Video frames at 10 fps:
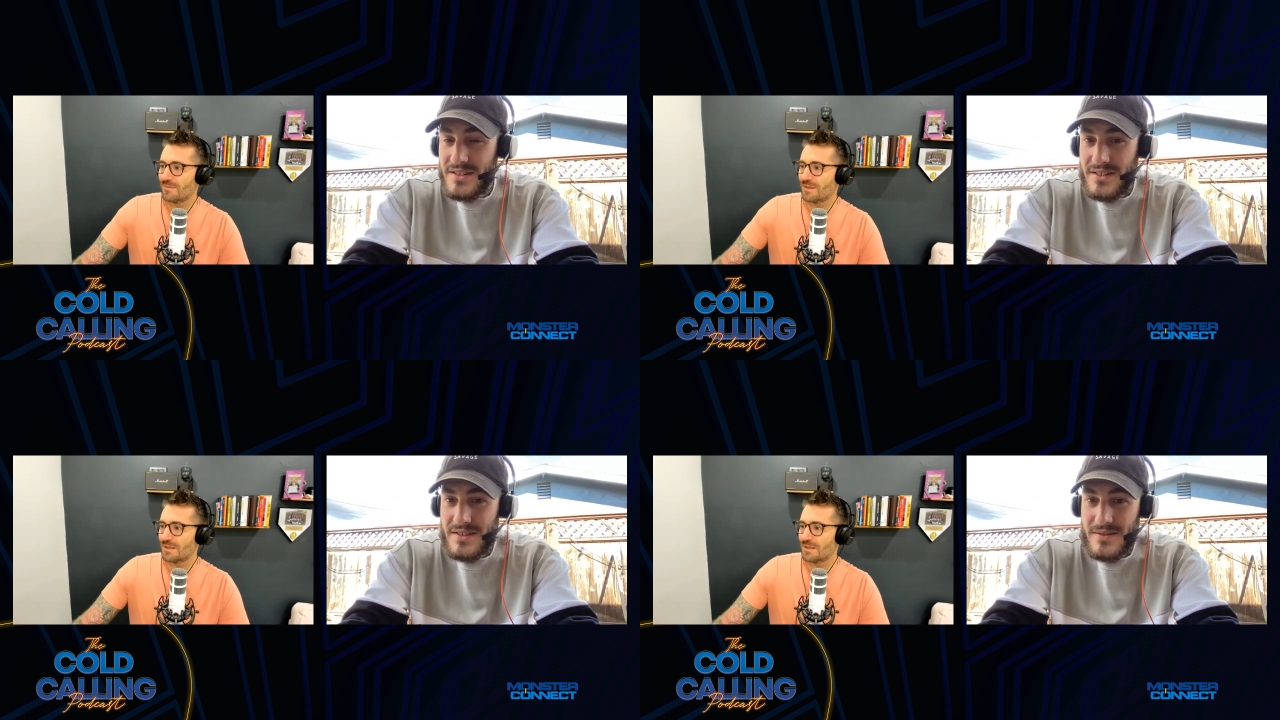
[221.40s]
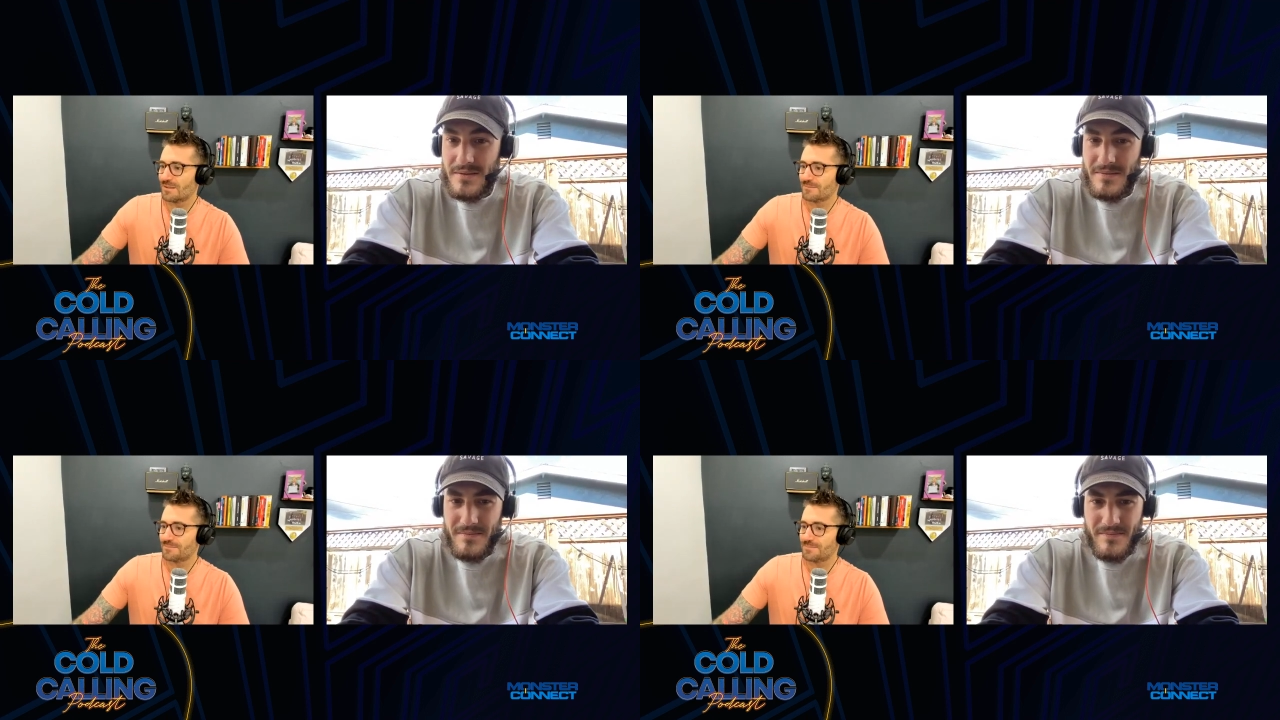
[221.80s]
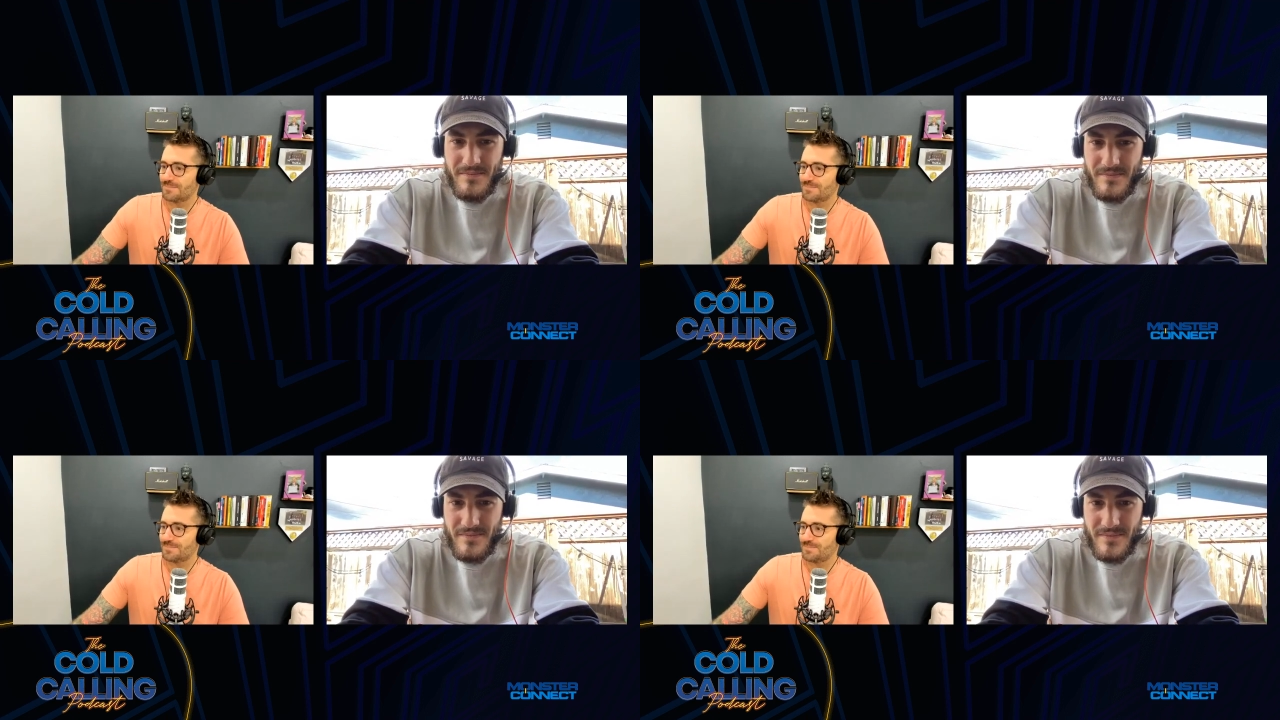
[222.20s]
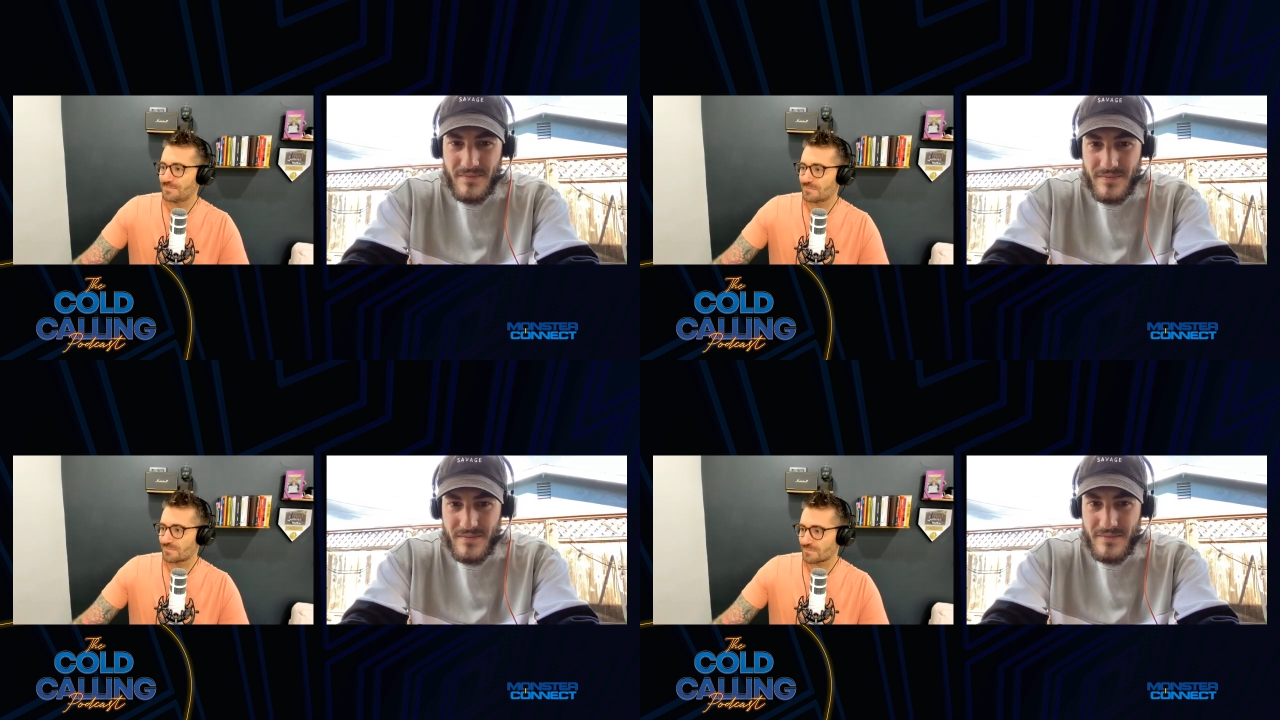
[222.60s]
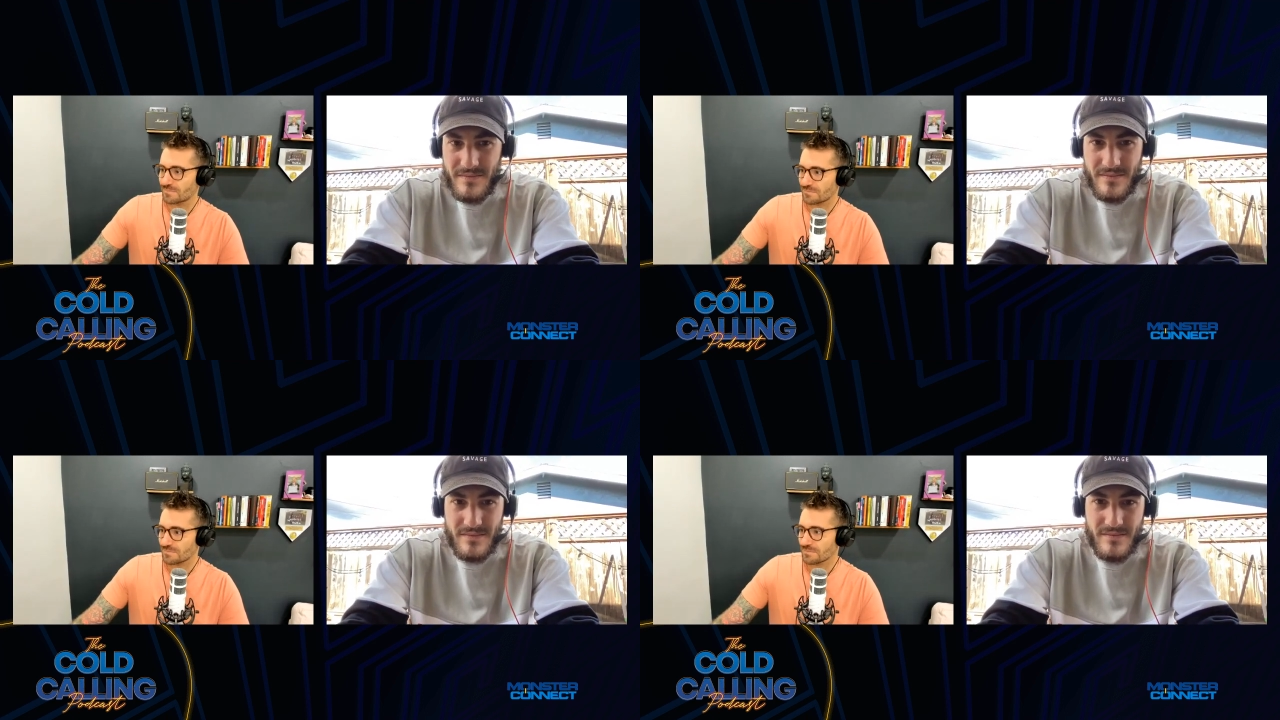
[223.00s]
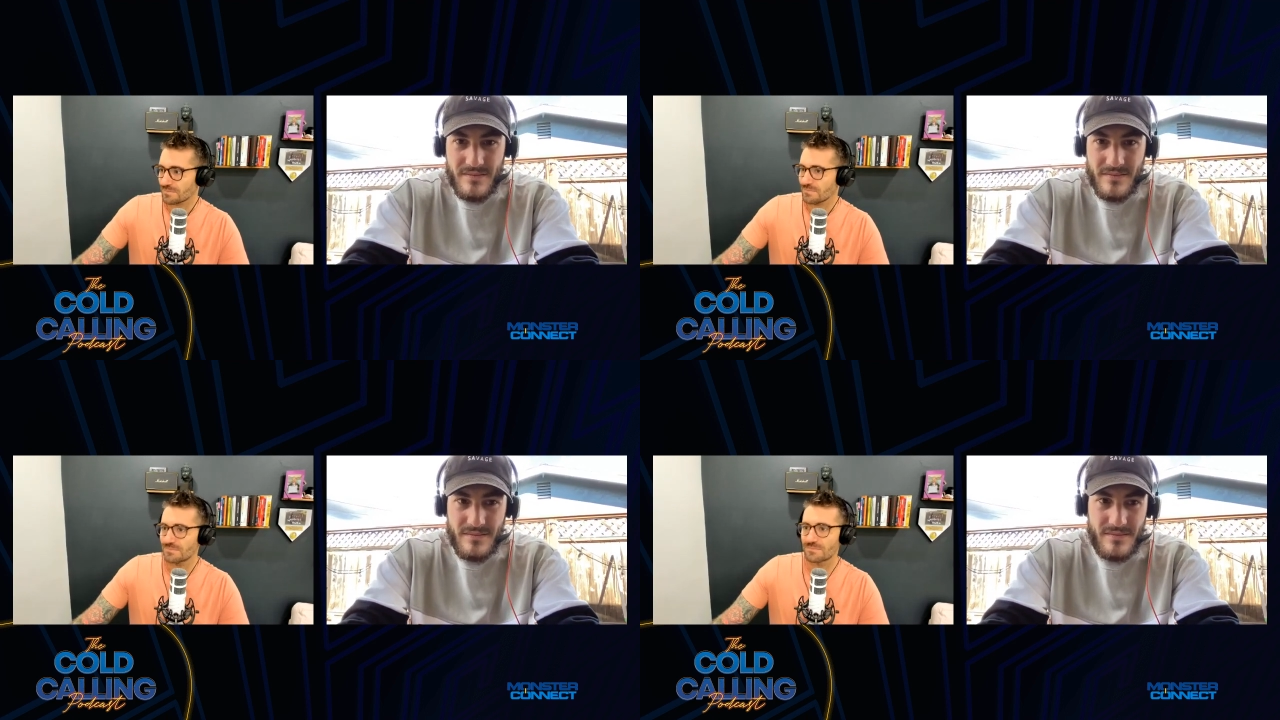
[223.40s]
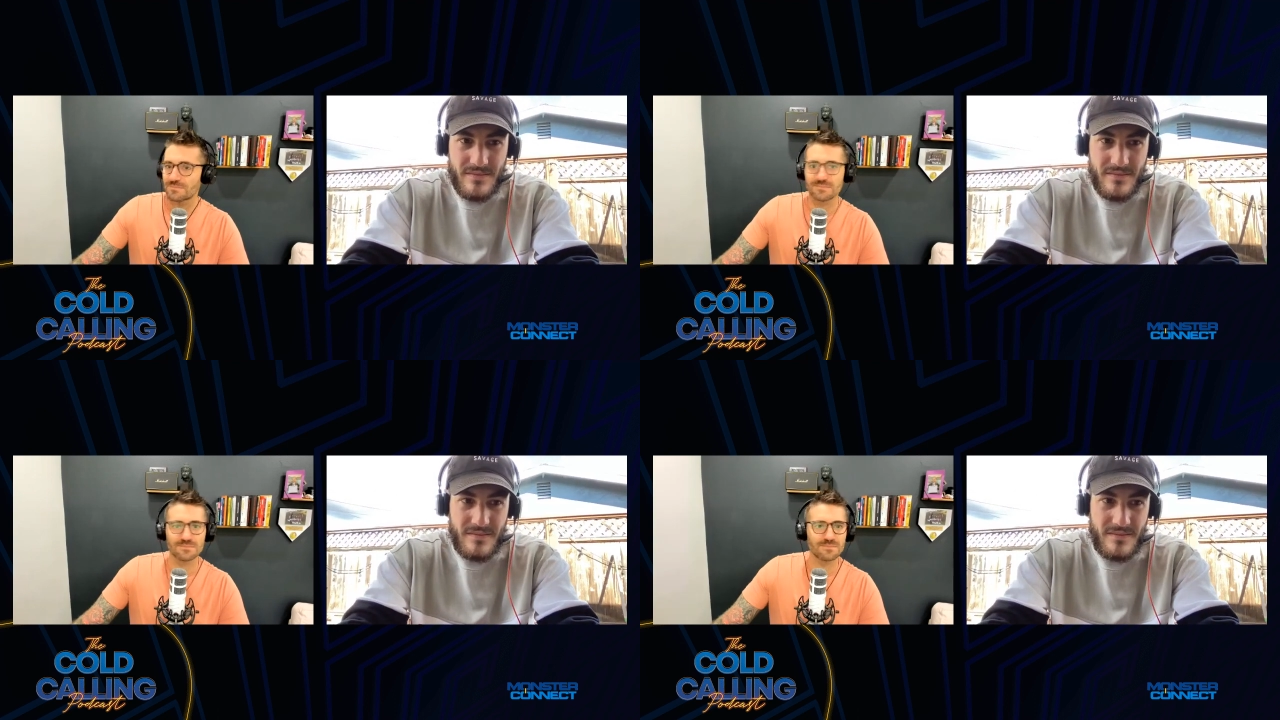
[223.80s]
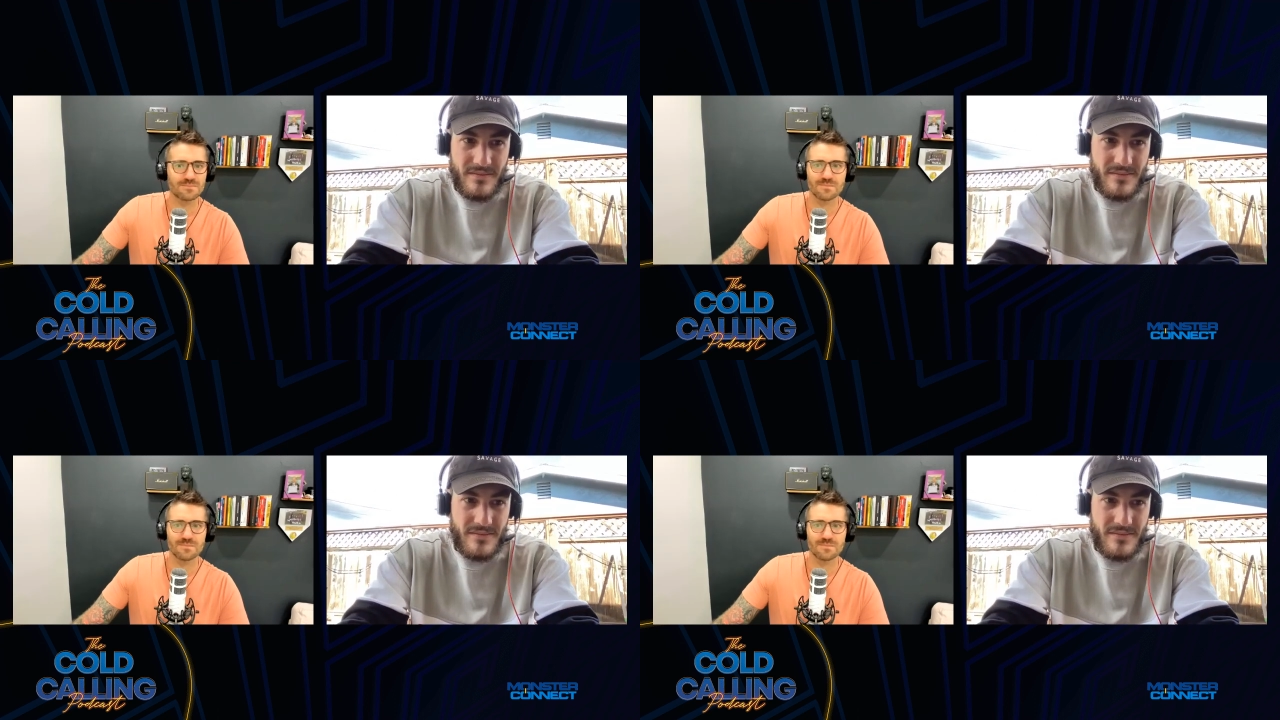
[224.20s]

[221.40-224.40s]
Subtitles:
Nobody speaks.